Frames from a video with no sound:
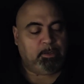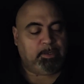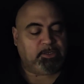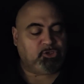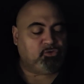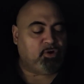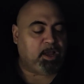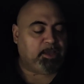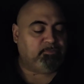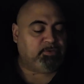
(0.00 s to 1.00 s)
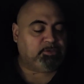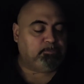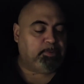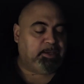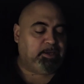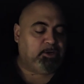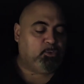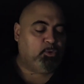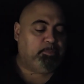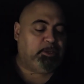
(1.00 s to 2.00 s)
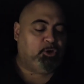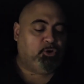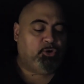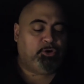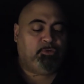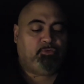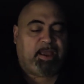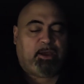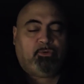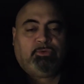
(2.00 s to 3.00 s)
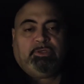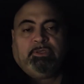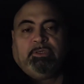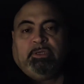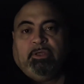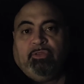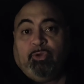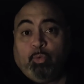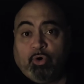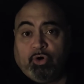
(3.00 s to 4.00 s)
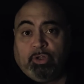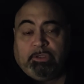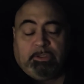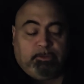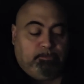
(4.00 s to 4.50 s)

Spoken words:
And its cry of despair will be heard around the world.